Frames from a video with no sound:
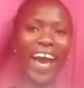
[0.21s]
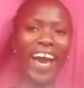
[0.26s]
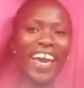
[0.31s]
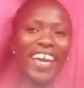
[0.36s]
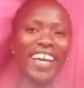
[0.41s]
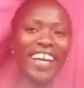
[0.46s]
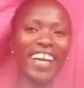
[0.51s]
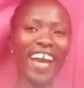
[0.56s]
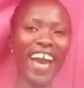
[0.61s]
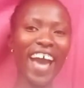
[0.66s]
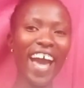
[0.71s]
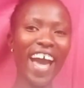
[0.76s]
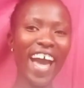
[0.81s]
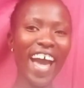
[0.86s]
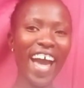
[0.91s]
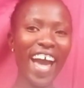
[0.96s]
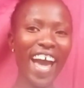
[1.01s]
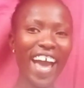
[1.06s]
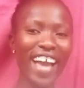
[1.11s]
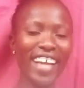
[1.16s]
Hi
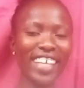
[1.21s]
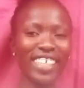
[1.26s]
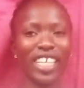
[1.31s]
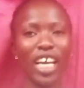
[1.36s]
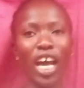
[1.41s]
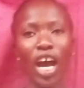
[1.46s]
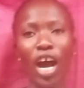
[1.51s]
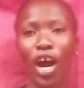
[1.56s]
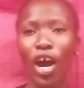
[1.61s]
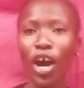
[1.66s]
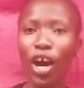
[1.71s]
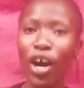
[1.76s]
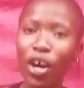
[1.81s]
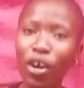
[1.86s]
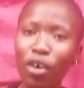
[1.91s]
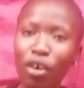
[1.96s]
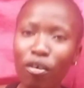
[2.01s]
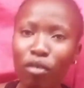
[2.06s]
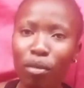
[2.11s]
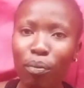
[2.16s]
guys,
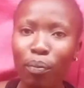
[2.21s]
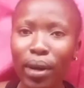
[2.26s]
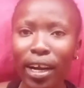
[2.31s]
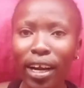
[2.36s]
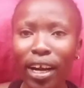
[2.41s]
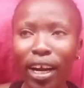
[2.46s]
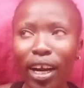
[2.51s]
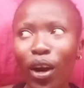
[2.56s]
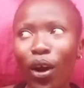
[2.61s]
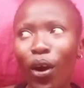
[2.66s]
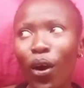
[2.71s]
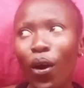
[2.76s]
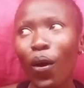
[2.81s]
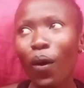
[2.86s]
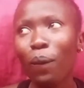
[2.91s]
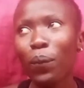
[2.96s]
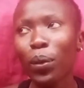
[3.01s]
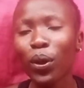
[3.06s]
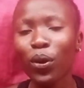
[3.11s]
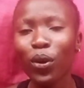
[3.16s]
how have you been?
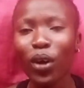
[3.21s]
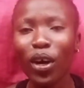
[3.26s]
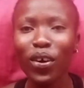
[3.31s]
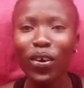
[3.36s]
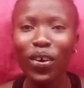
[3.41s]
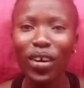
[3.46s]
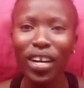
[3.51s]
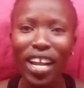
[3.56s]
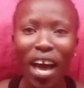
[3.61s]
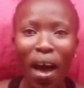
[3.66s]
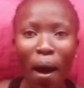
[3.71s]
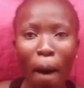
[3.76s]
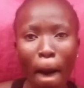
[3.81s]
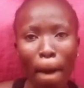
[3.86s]
Hoping you are good.